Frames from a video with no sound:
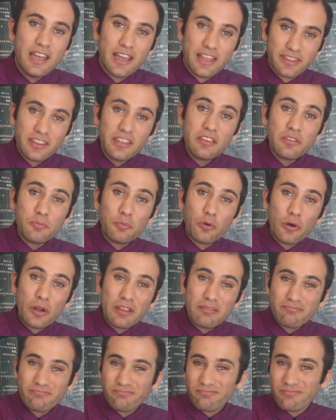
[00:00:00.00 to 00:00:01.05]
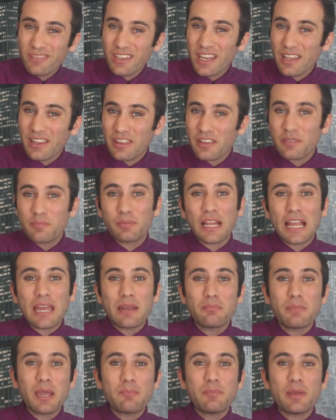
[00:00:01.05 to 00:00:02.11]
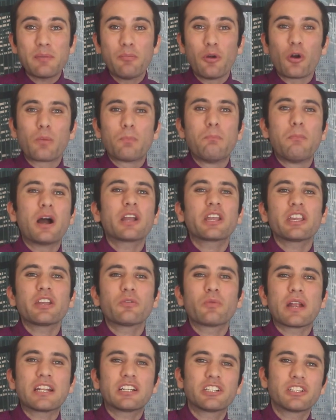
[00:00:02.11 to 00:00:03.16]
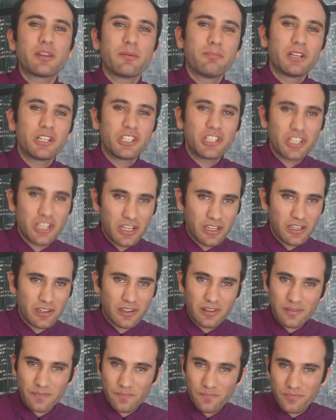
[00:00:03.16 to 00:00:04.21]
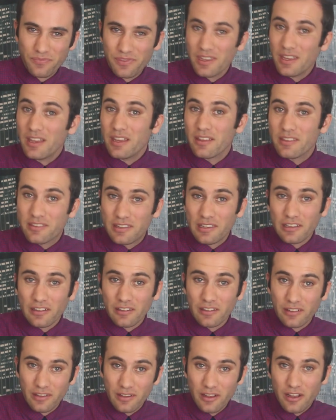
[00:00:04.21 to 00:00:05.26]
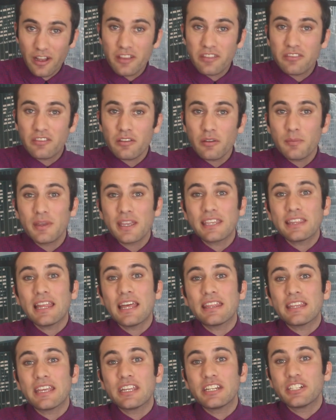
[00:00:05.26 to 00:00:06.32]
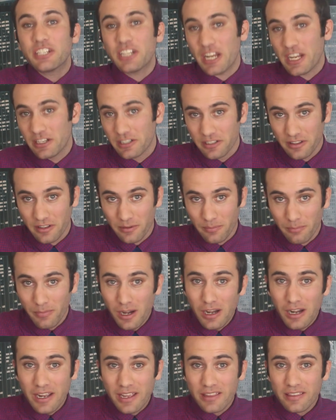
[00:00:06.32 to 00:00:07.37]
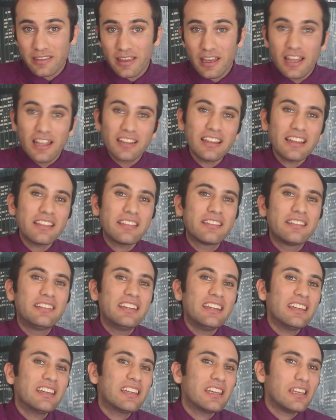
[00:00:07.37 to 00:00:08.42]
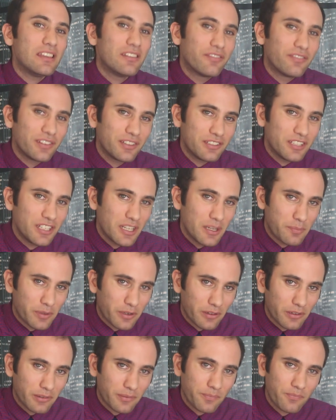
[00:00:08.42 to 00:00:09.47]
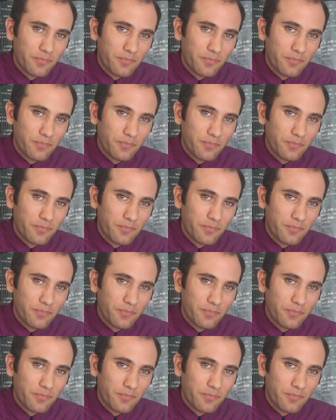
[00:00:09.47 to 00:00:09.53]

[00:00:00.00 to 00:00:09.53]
At this point, well, this plan might be more monkey wrench than machine. Still, assuming that they change their minds, let's dig even deeper.